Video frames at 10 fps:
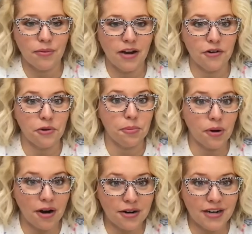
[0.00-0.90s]
hear their
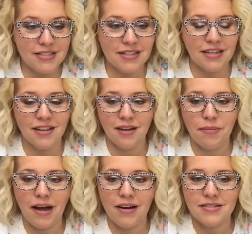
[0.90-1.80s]
progress in the
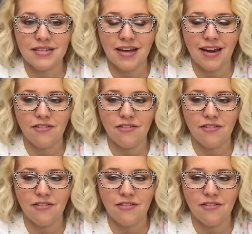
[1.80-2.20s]
clubhouse and kind